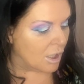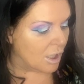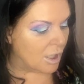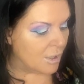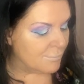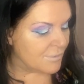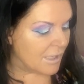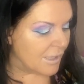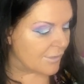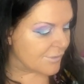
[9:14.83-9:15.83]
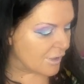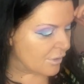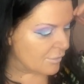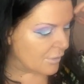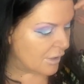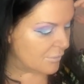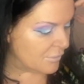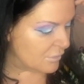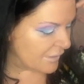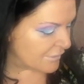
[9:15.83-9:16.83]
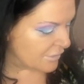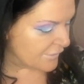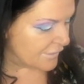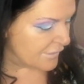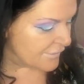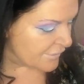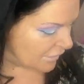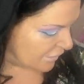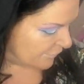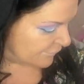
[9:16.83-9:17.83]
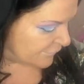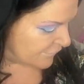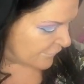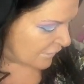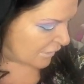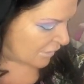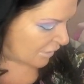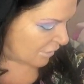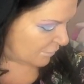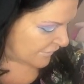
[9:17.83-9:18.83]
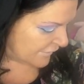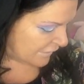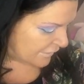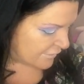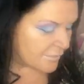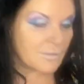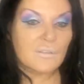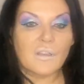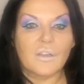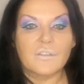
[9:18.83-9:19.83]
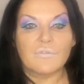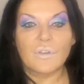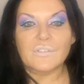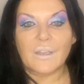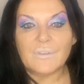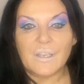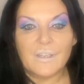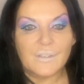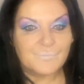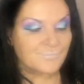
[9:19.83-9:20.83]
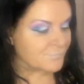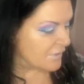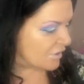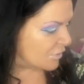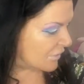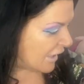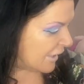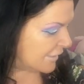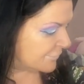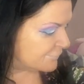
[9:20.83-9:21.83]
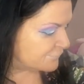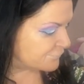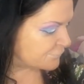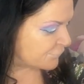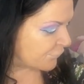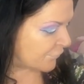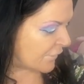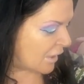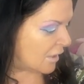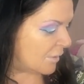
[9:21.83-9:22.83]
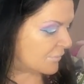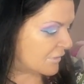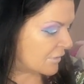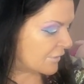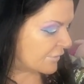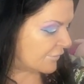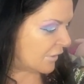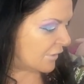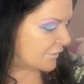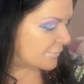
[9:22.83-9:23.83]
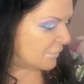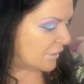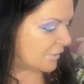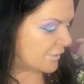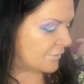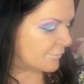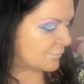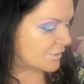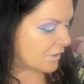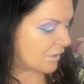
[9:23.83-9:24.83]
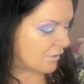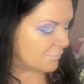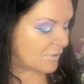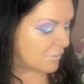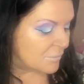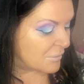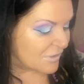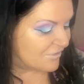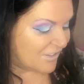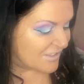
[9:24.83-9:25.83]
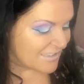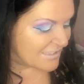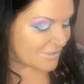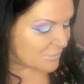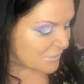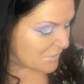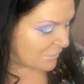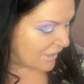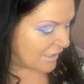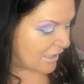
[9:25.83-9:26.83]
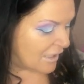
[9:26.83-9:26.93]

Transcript: Yeah, so I hope you all had a nice Easter. I'm still in kind of lockdown here in the UK. Looking to find which I can't, I'm not going to find it because that's always the way.